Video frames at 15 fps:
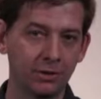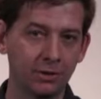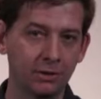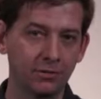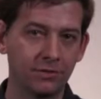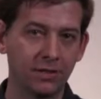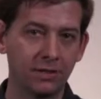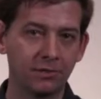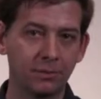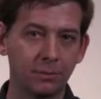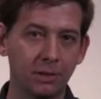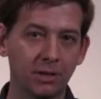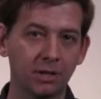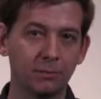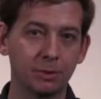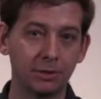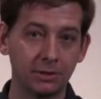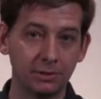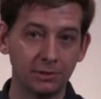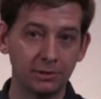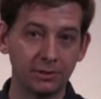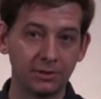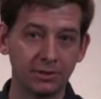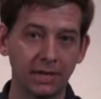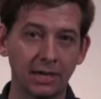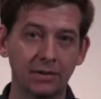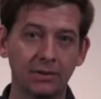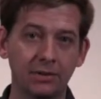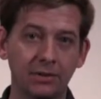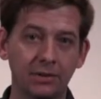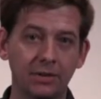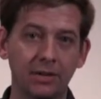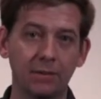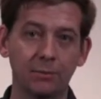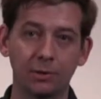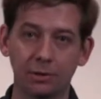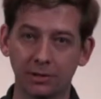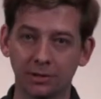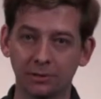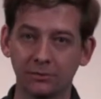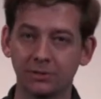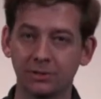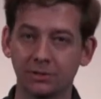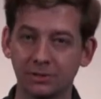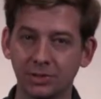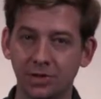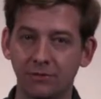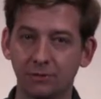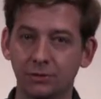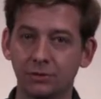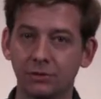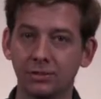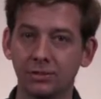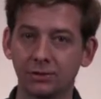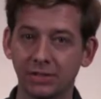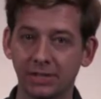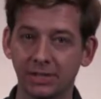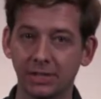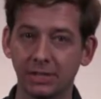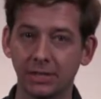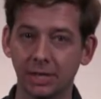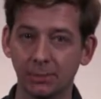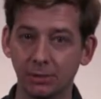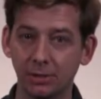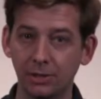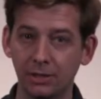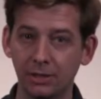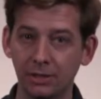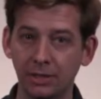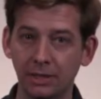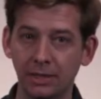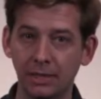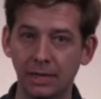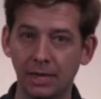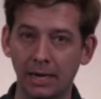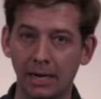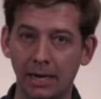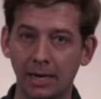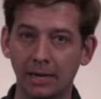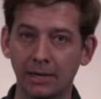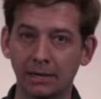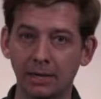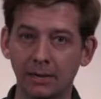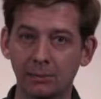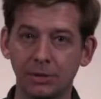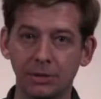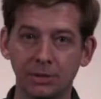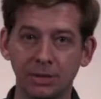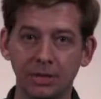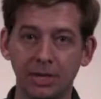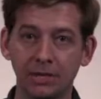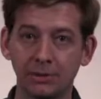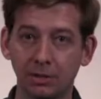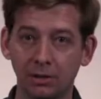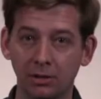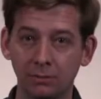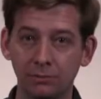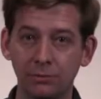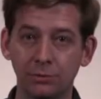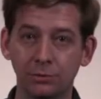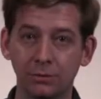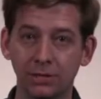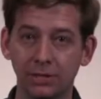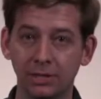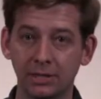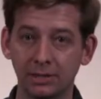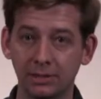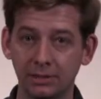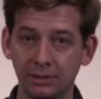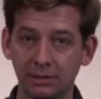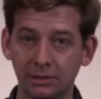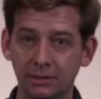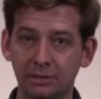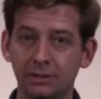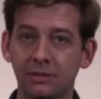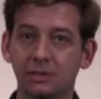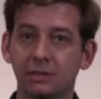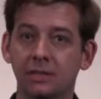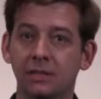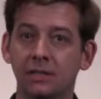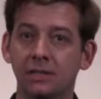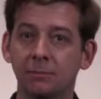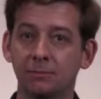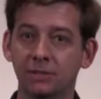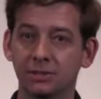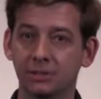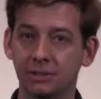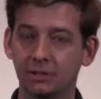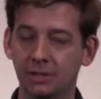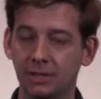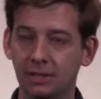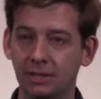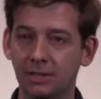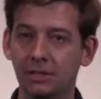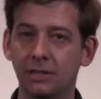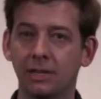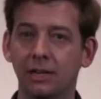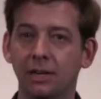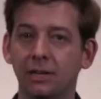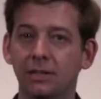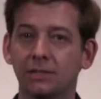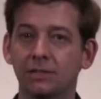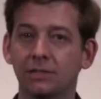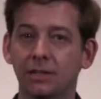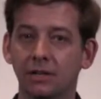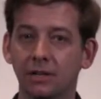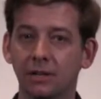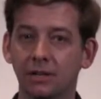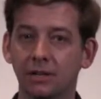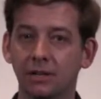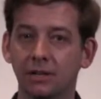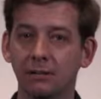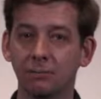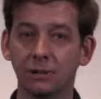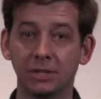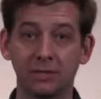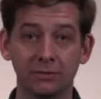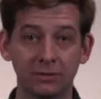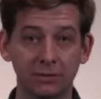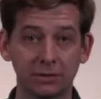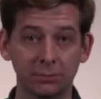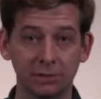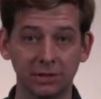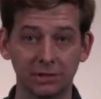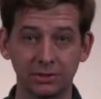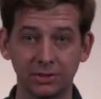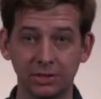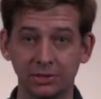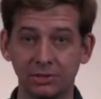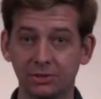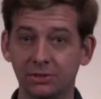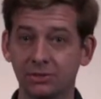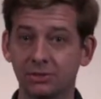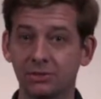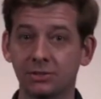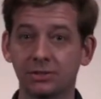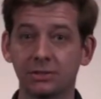of Native American Materials at the American Philosophical Society Library, and I'm here at ATALM 2018 at Mystic Lake, and I'll be giving some presentations